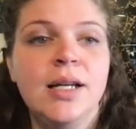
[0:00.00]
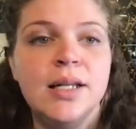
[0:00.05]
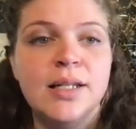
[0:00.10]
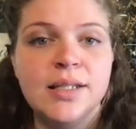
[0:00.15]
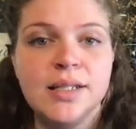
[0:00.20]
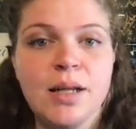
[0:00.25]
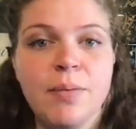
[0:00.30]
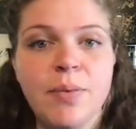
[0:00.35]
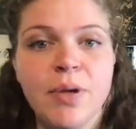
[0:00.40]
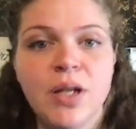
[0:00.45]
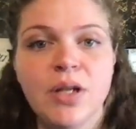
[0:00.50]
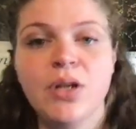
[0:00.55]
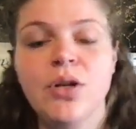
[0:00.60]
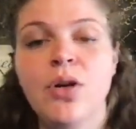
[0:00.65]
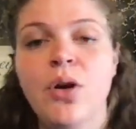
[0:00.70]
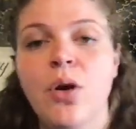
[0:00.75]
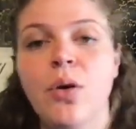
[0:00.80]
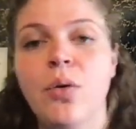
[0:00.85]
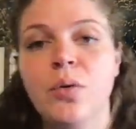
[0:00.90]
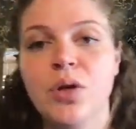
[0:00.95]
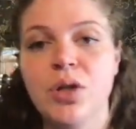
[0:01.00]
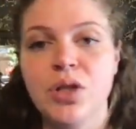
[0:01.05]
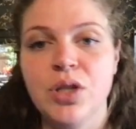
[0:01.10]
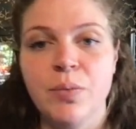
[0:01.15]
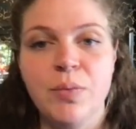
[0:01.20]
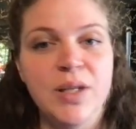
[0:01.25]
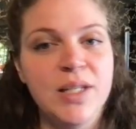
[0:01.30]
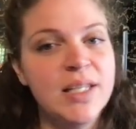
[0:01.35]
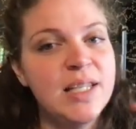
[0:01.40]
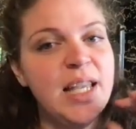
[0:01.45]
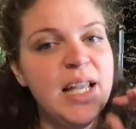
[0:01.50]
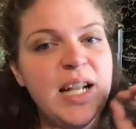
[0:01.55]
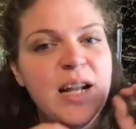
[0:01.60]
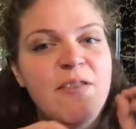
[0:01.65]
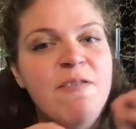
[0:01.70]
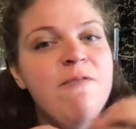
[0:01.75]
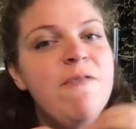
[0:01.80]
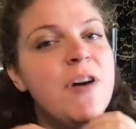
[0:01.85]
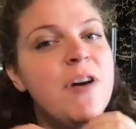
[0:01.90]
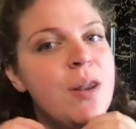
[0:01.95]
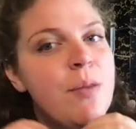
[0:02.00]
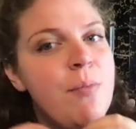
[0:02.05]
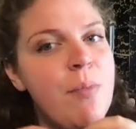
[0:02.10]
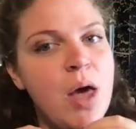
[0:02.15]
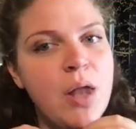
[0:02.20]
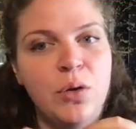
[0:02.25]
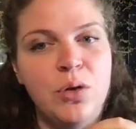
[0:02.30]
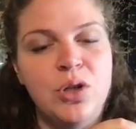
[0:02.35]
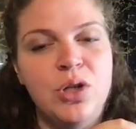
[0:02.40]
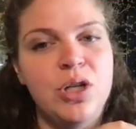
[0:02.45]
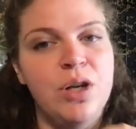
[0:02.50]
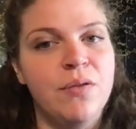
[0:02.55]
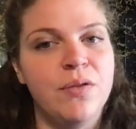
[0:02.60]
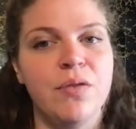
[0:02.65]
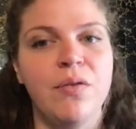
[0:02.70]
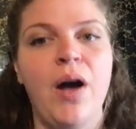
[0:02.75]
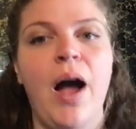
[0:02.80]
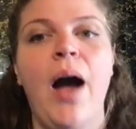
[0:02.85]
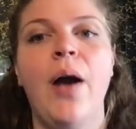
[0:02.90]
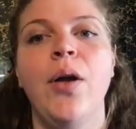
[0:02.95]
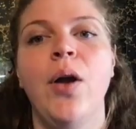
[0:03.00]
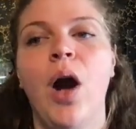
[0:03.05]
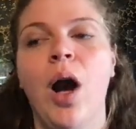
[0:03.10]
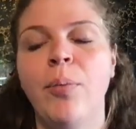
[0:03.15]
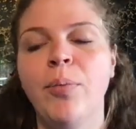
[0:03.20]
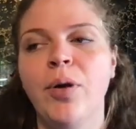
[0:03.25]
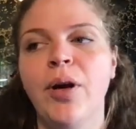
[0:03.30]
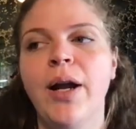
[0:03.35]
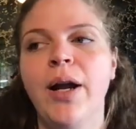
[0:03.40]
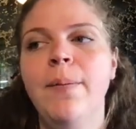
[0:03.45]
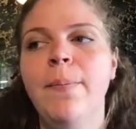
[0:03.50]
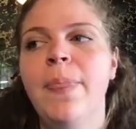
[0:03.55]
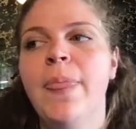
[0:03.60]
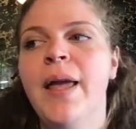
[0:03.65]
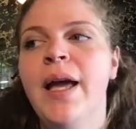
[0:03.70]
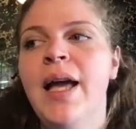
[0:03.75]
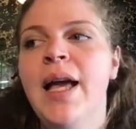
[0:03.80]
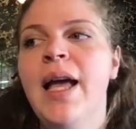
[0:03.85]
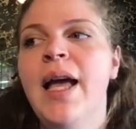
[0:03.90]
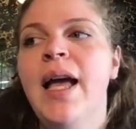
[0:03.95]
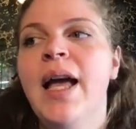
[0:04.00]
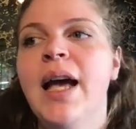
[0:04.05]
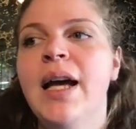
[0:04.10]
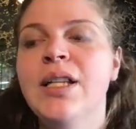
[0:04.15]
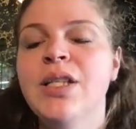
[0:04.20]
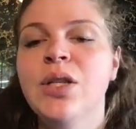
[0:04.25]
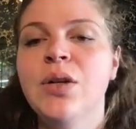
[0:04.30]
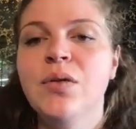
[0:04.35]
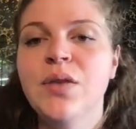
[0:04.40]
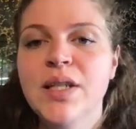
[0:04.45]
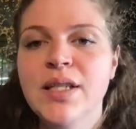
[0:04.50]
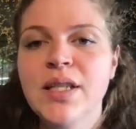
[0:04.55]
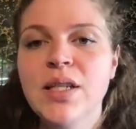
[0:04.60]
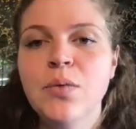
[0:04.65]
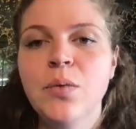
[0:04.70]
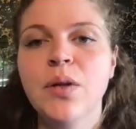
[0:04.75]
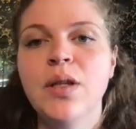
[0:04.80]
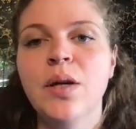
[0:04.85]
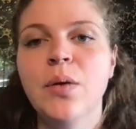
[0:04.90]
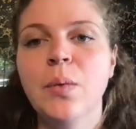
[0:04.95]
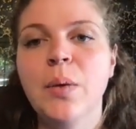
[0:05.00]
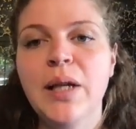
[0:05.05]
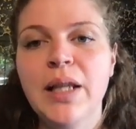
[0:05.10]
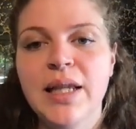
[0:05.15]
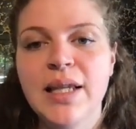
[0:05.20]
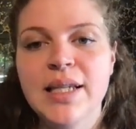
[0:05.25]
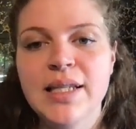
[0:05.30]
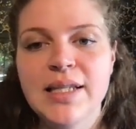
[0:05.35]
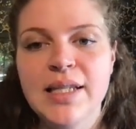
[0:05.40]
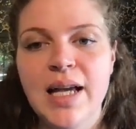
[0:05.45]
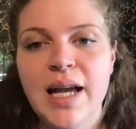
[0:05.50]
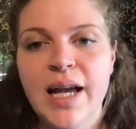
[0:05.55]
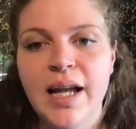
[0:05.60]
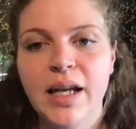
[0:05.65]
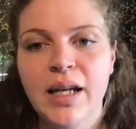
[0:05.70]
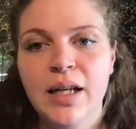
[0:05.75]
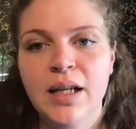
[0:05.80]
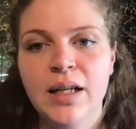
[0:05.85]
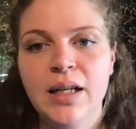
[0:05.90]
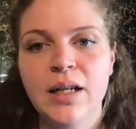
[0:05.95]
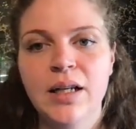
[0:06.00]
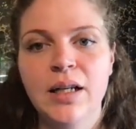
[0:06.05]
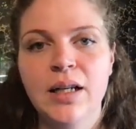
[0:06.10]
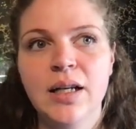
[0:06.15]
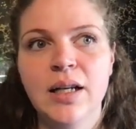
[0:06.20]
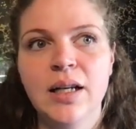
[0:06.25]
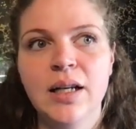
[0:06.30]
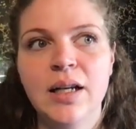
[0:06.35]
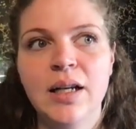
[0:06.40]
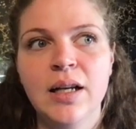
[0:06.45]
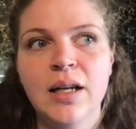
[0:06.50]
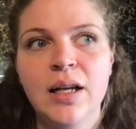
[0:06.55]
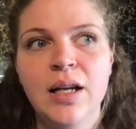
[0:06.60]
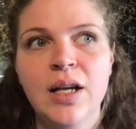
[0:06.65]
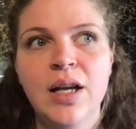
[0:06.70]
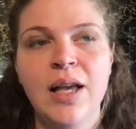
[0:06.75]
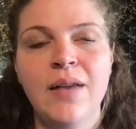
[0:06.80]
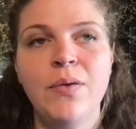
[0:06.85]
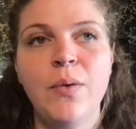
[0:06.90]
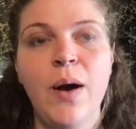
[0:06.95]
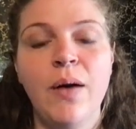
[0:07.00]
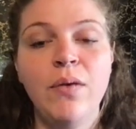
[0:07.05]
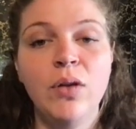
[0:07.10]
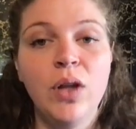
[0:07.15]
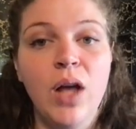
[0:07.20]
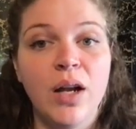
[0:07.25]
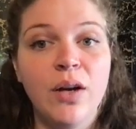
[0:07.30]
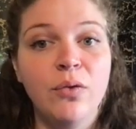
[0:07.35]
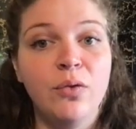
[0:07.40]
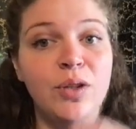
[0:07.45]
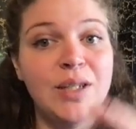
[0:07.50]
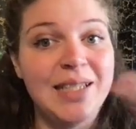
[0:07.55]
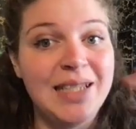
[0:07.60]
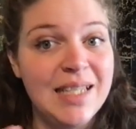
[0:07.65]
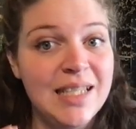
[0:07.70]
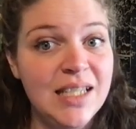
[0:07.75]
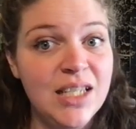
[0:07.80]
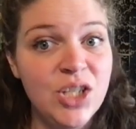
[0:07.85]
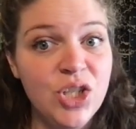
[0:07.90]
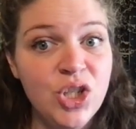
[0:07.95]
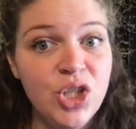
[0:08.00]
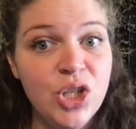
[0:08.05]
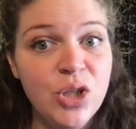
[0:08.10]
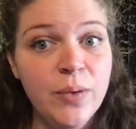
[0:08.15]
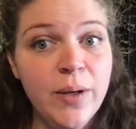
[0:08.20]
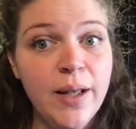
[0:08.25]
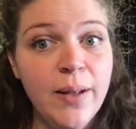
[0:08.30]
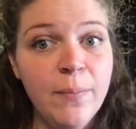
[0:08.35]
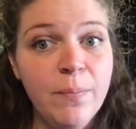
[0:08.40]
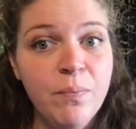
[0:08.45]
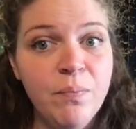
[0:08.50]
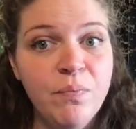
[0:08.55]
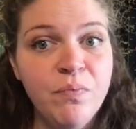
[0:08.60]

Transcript: stepping into ownership this is like a fundamental shift of how you operate and so this is one that really is like if you have a lot of resistance to it